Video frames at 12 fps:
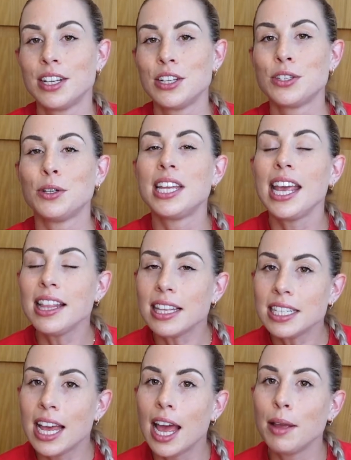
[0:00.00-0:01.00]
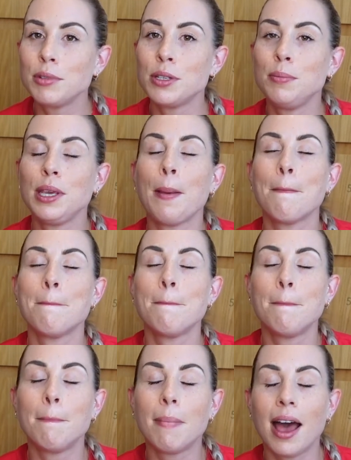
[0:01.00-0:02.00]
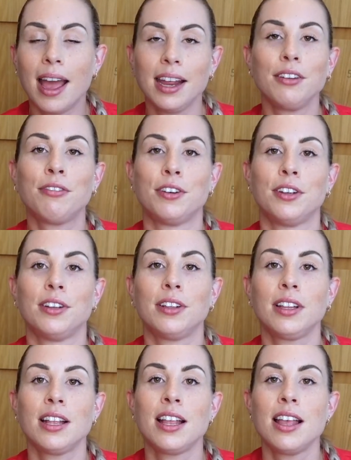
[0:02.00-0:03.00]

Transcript: So take the time to be mindful